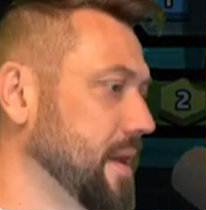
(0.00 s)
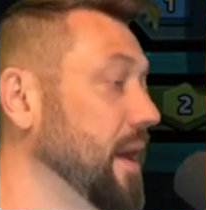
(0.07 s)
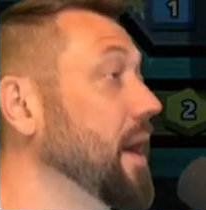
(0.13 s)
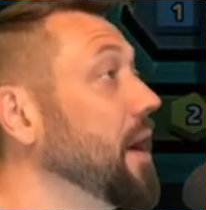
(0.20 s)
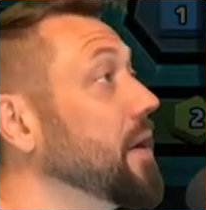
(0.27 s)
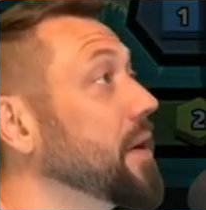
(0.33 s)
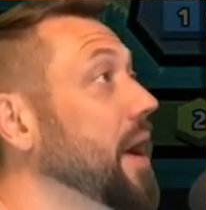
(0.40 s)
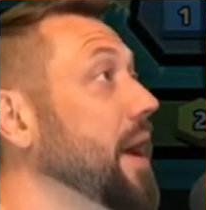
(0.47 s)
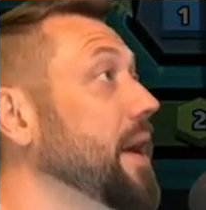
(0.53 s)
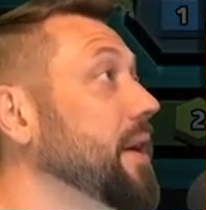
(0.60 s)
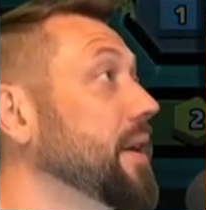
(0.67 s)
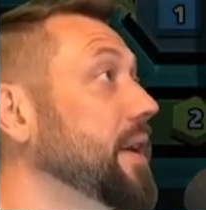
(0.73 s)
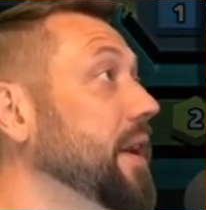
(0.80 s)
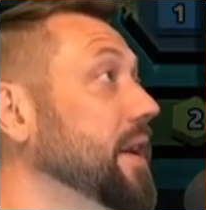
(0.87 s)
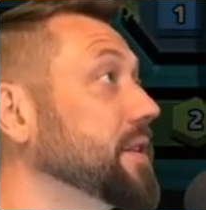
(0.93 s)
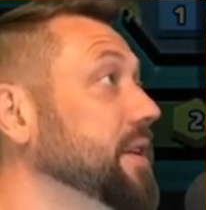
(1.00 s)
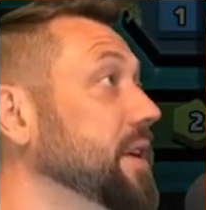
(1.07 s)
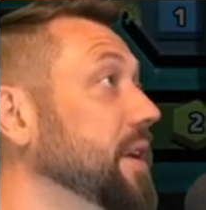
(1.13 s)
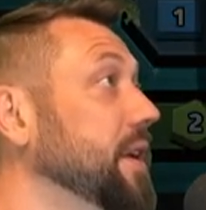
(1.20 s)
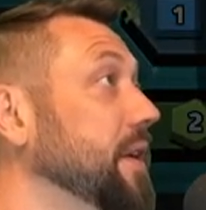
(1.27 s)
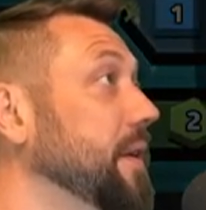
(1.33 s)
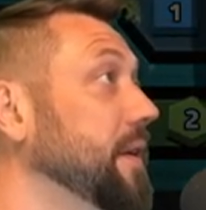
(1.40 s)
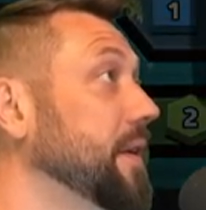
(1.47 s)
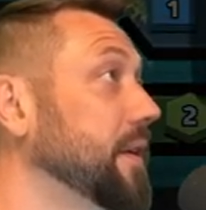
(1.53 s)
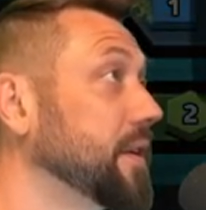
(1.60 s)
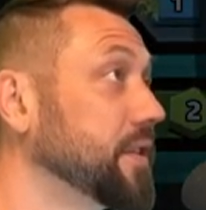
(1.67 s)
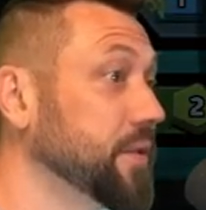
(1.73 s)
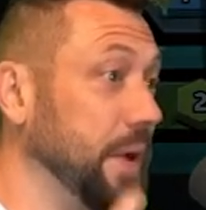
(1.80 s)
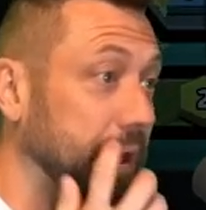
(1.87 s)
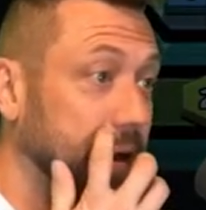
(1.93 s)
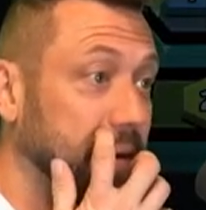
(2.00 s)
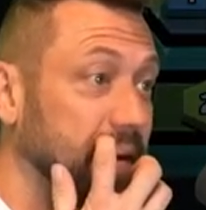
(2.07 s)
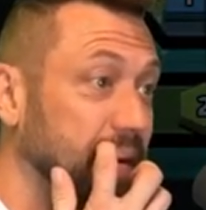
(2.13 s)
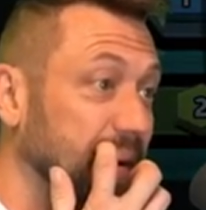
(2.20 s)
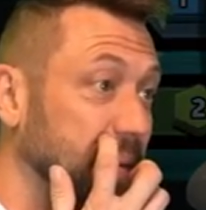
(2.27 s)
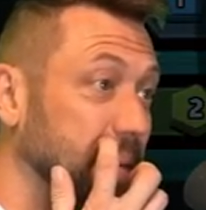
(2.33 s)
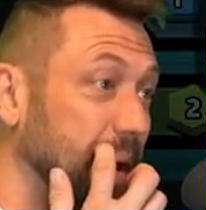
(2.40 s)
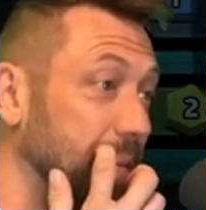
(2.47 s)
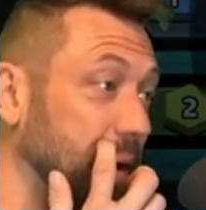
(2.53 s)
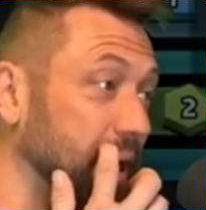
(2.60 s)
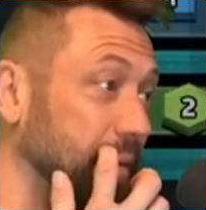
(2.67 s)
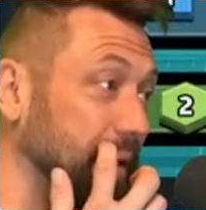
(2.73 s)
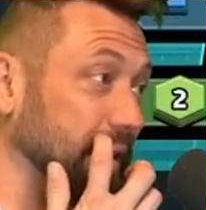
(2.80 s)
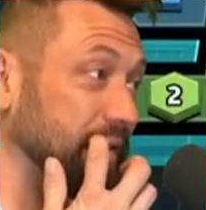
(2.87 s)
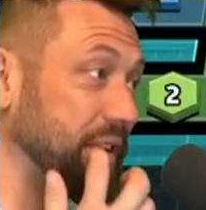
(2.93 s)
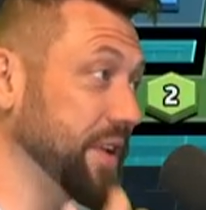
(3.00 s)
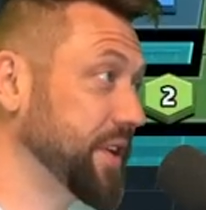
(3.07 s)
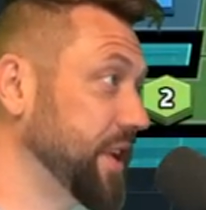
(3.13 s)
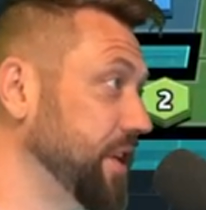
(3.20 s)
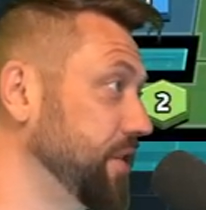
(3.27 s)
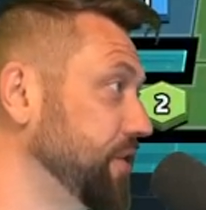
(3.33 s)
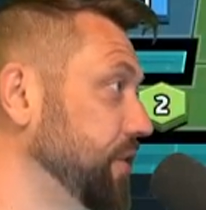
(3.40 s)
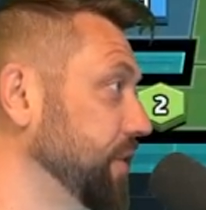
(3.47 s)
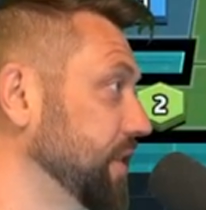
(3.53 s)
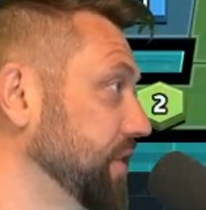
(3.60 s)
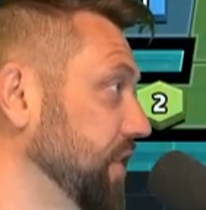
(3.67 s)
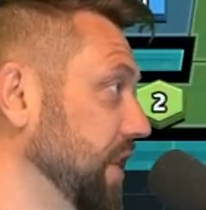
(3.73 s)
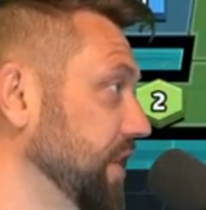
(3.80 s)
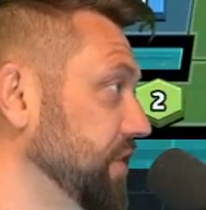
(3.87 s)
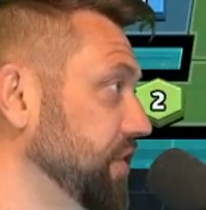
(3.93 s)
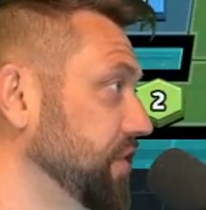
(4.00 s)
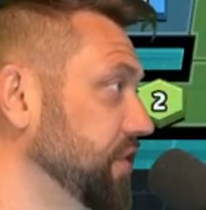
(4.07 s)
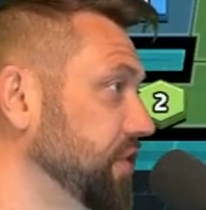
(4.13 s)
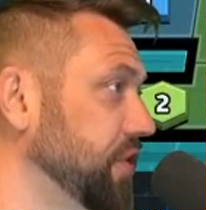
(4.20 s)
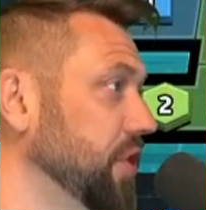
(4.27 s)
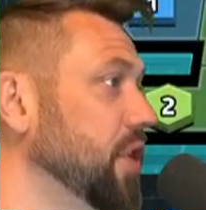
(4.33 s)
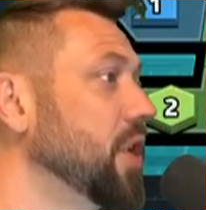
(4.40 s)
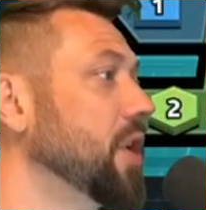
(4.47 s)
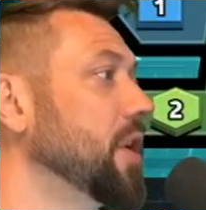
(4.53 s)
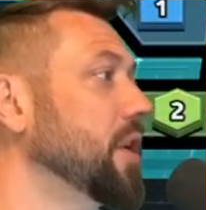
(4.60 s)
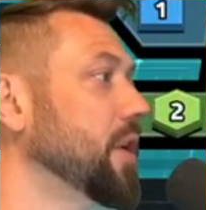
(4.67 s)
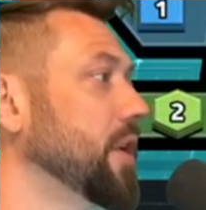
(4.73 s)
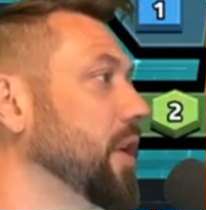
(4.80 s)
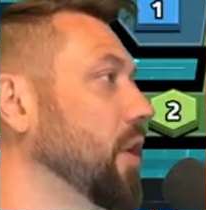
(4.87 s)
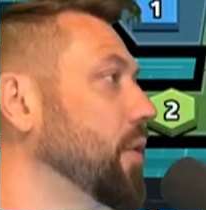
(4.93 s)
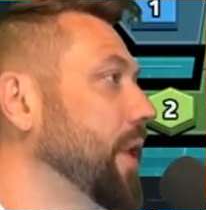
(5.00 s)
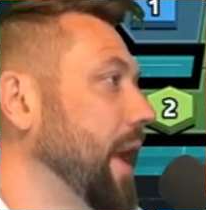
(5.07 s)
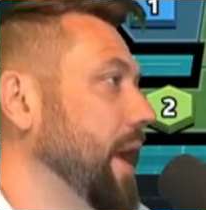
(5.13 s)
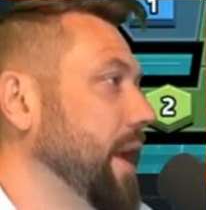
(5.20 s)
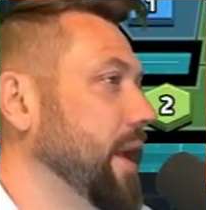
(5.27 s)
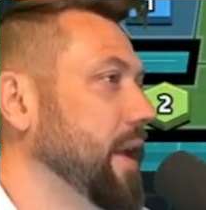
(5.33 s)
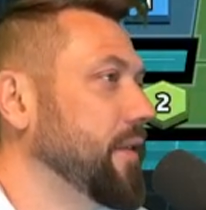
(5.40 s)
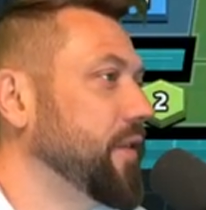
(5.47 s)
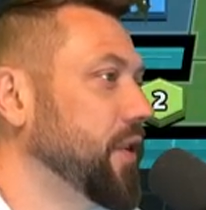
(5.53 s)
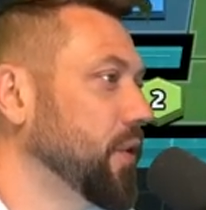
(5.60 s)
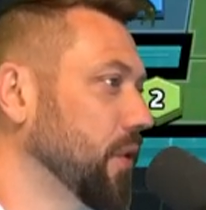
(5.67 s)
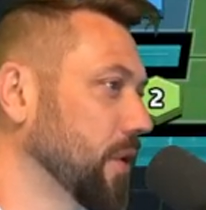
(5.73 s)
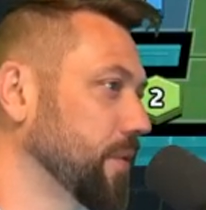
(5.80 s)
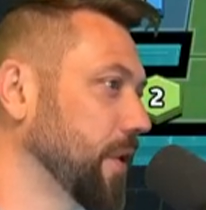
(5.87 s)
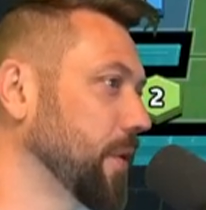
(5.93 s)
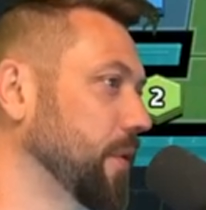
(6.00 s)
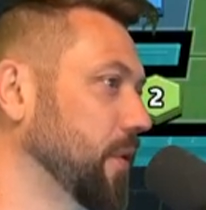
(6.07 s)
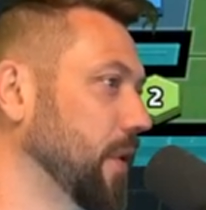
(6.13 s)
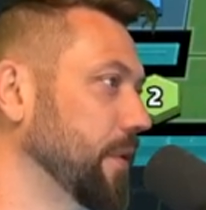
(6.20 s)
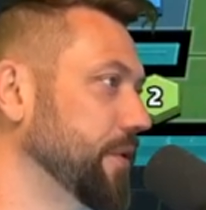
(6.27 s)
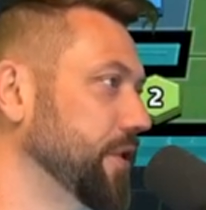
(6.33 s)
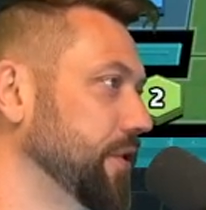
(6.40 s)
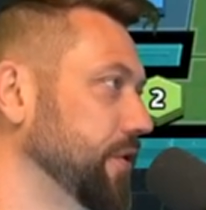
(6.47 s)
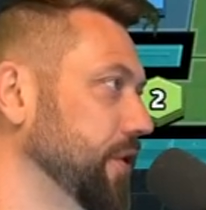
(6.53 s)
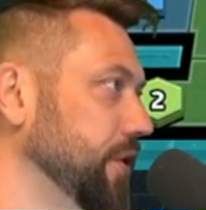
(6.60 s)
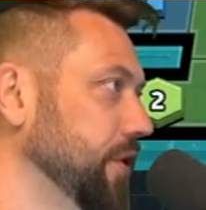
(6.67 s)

Oh, okay. He doesn't. Sweet. My bottom left continues to exist. Okay, if you were purple, what would you